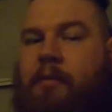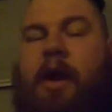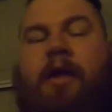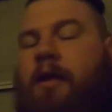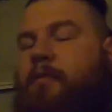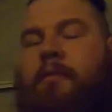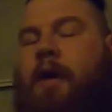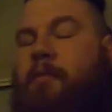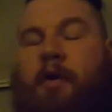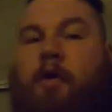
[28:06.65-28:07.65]
But
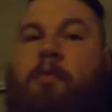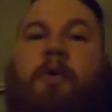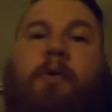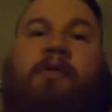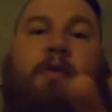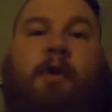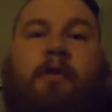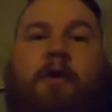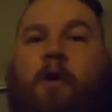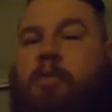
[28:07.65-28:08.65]
my whole point was I wanted
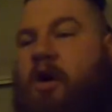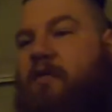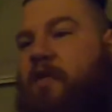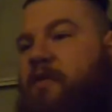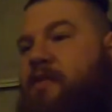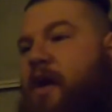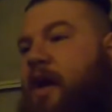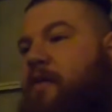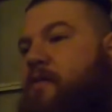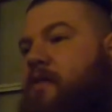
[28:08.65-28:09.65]
the GoPro off to the
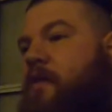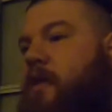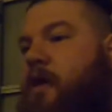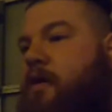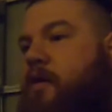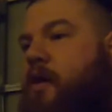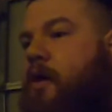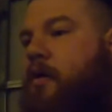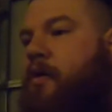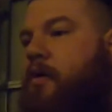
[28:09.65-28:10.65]
side so that
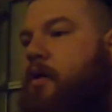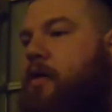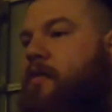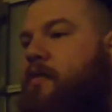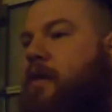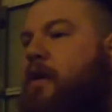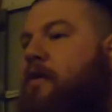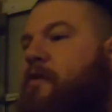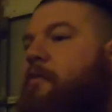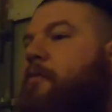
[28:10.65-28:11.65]
y'all could see it,
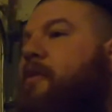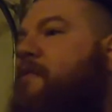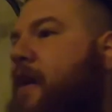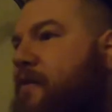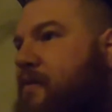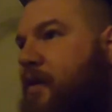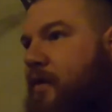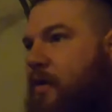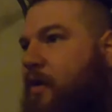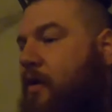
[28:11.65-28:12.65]
because I'm going to be facing
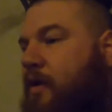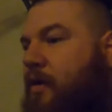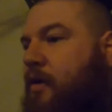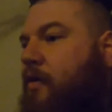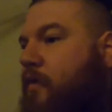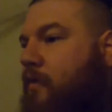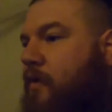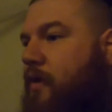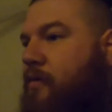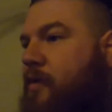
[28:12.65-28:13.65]
the
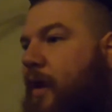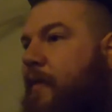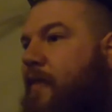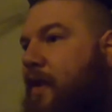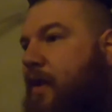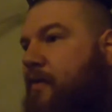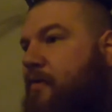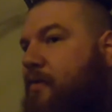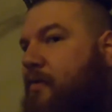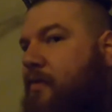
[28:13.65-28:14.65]
road like this.